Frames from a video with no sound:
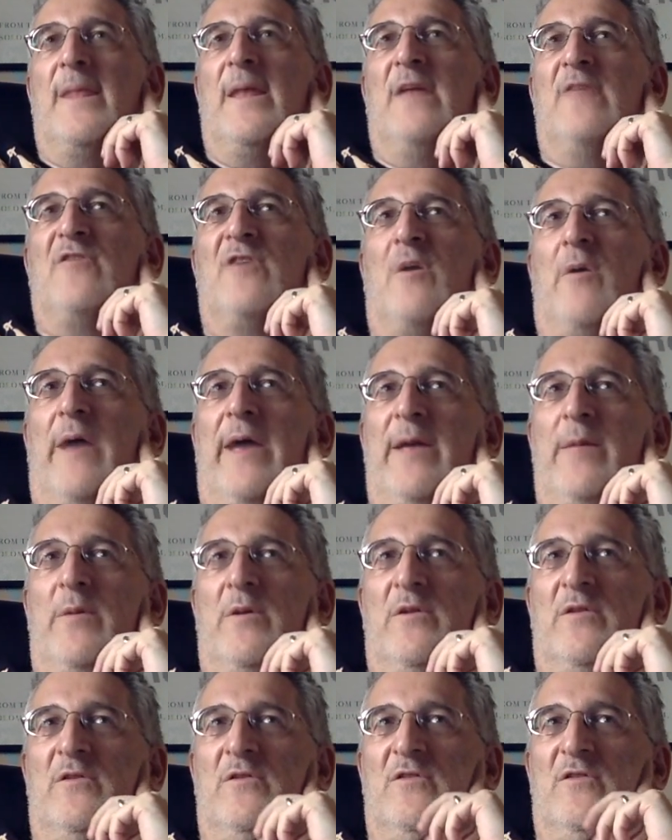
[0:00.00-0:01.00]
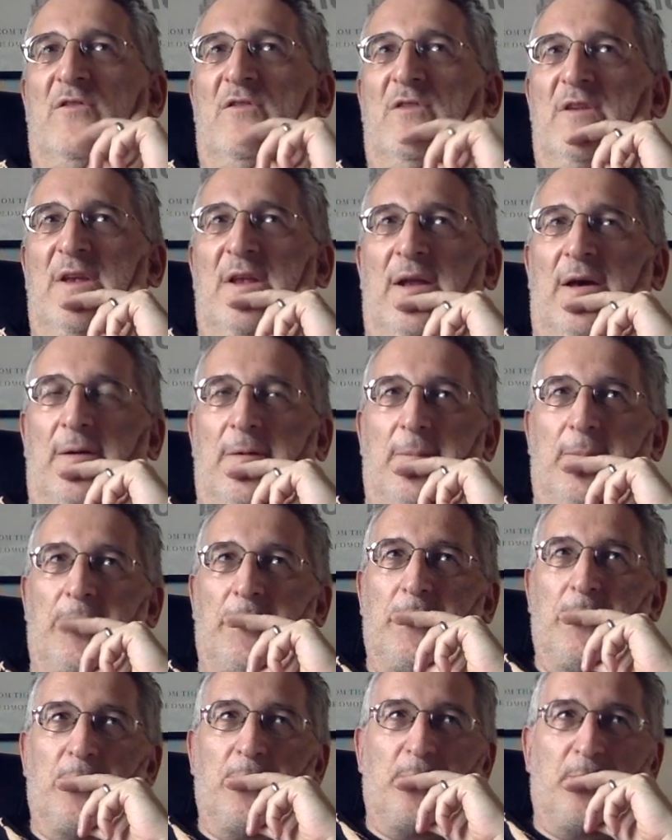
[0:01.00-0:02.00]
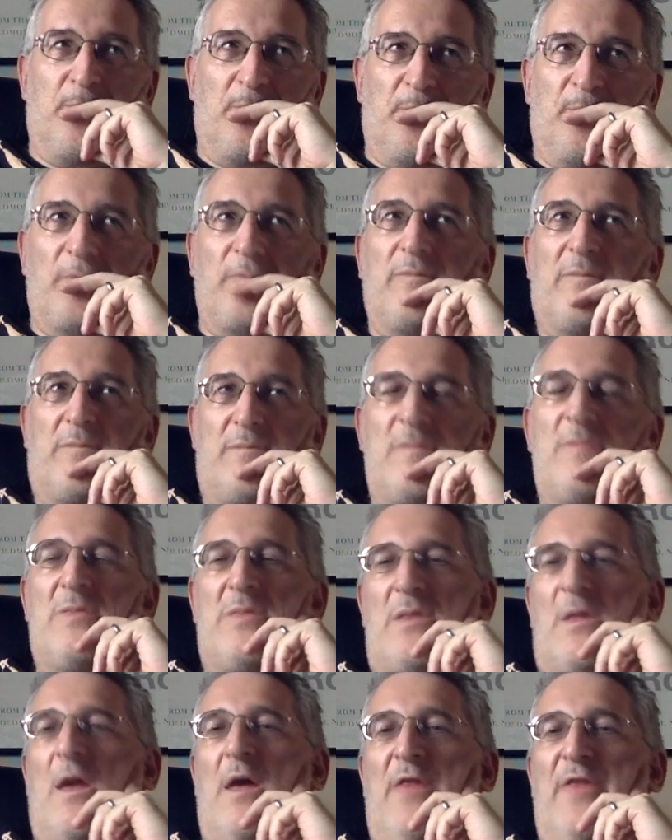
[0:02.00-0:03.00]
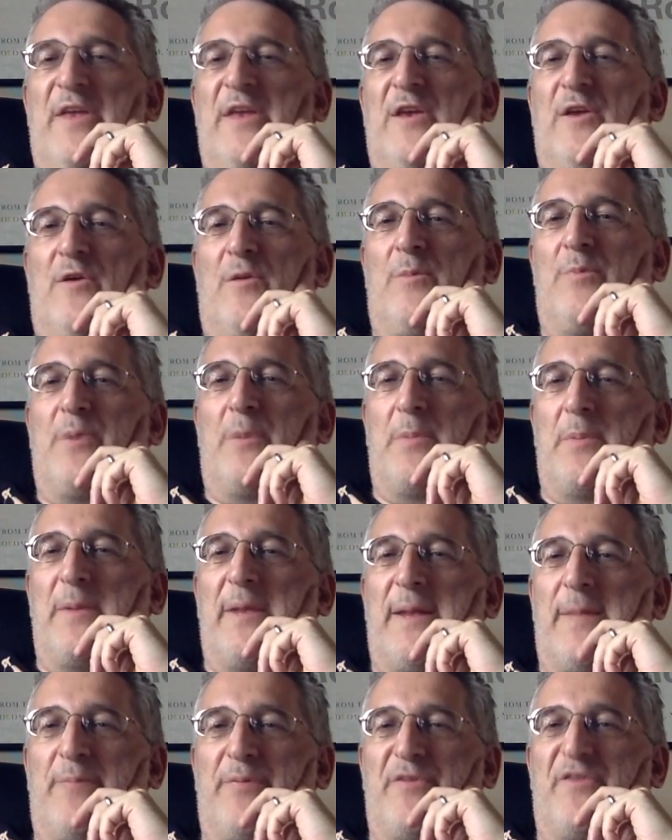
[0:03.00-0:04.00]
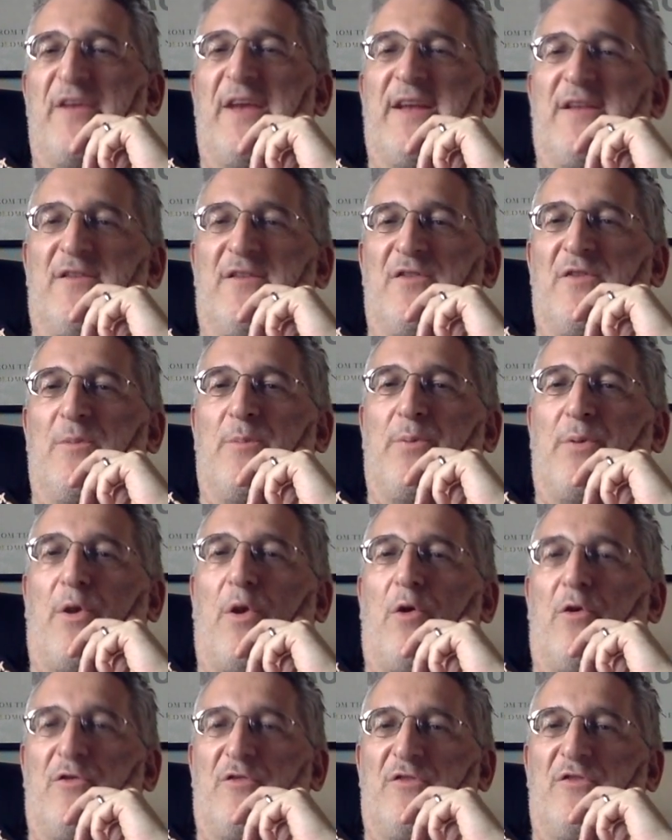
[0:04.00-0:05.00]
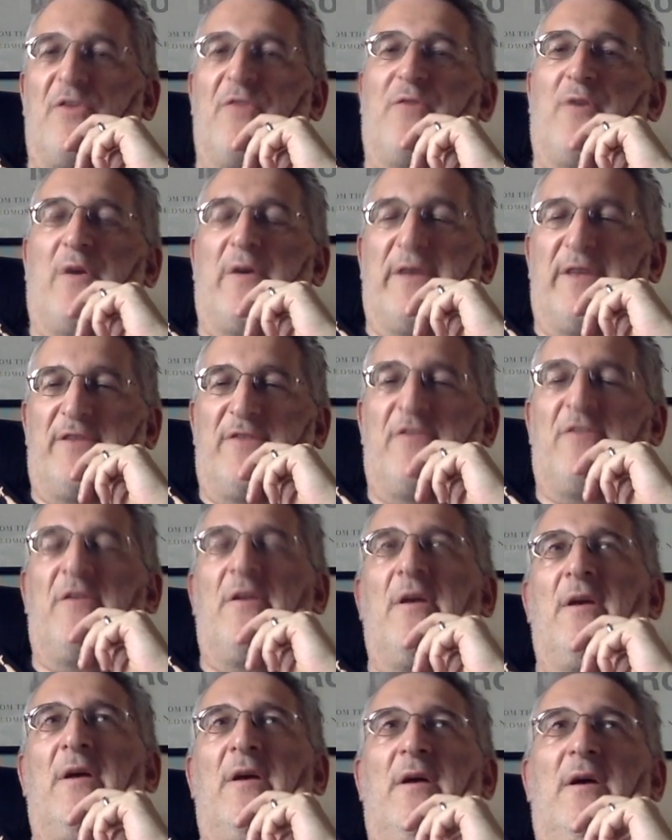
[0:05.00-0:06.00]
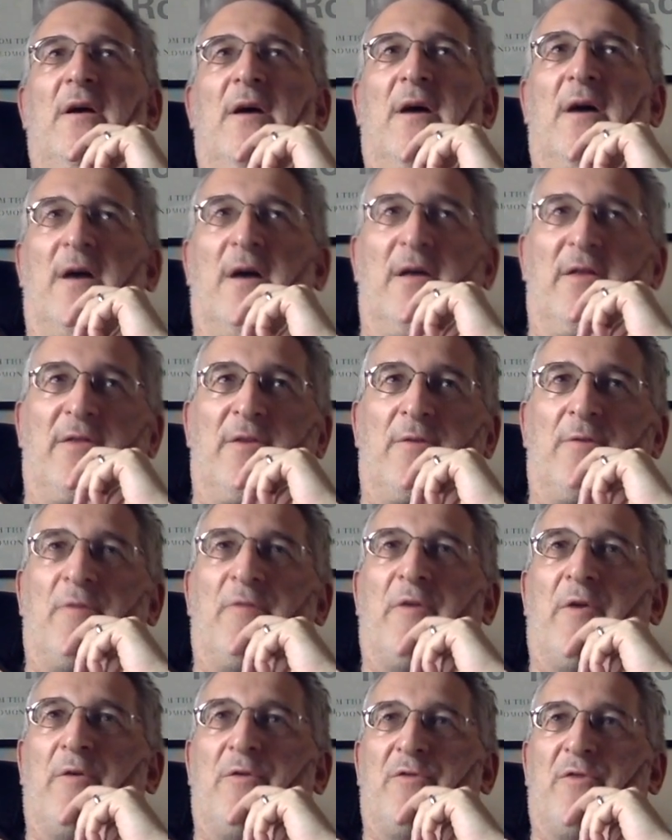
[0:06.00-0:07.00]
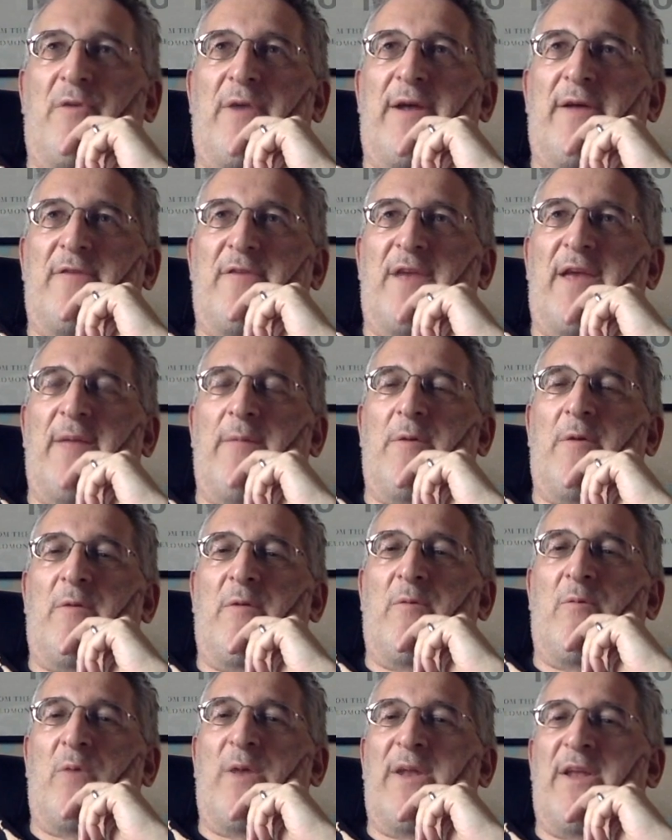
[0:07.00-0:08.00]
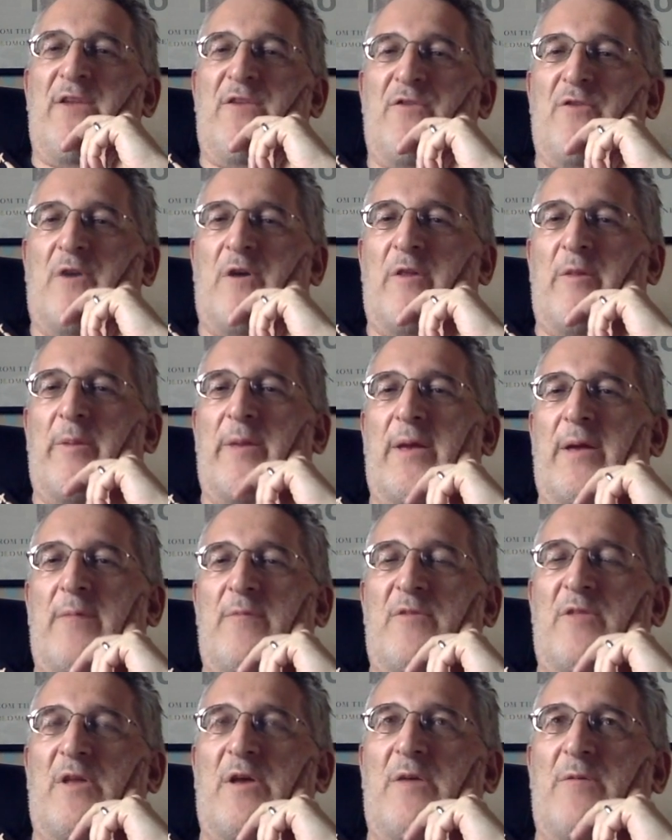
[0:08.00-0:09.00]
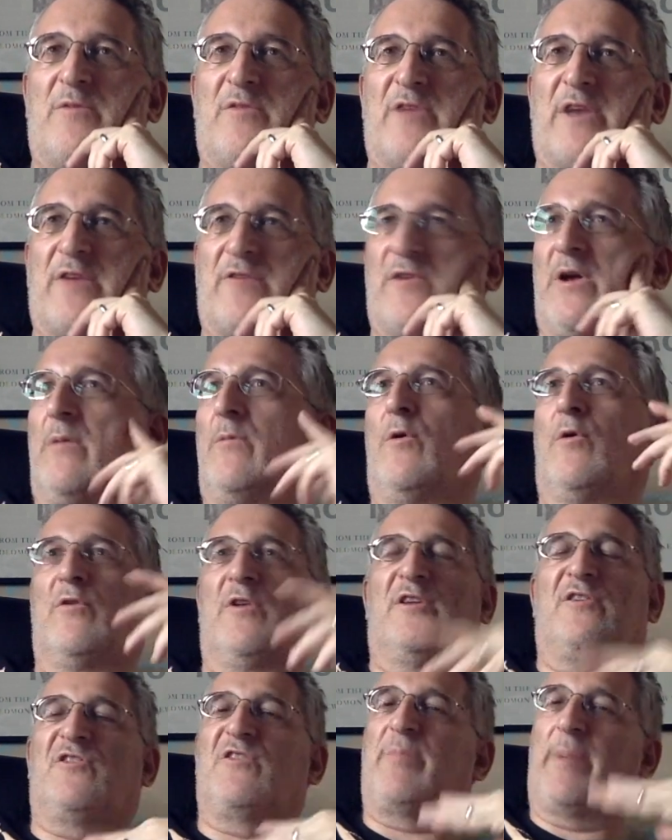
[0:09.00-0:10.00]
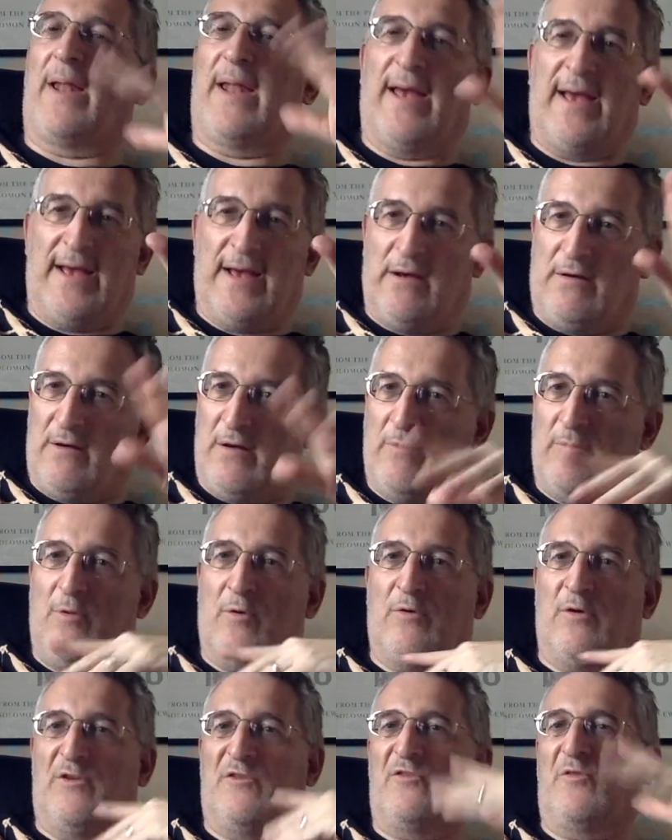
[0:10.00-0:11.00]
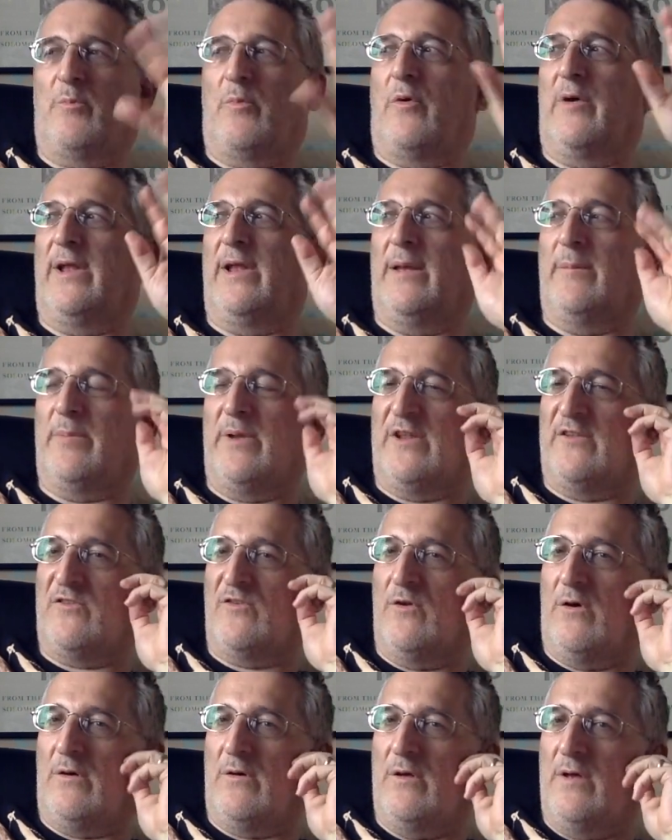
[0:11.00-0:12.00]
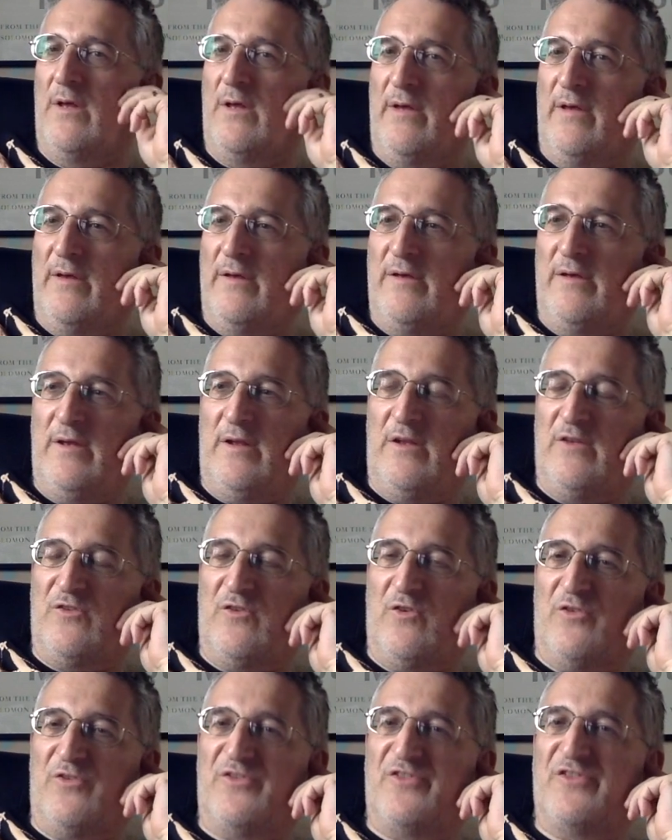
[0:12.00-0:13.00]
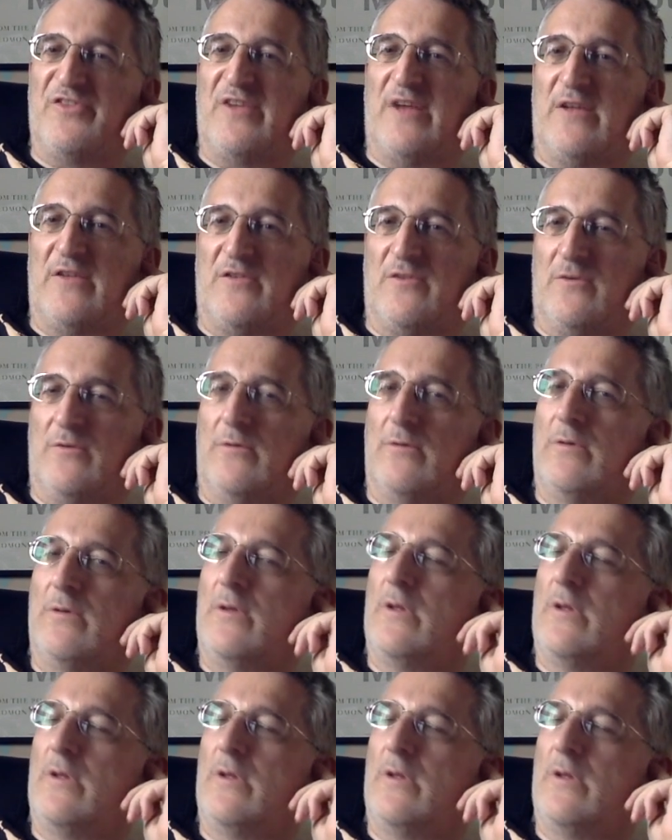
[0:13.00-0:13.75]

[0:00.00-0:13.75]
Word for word: And so Eamonn, you know, I think you could probably predict the plot device uh, that revolves around Eamonn when his father becomes the Home Secretary. I'm not going to spell it out. I'm not going to spoil it, but it's not, you know, it's not subtle.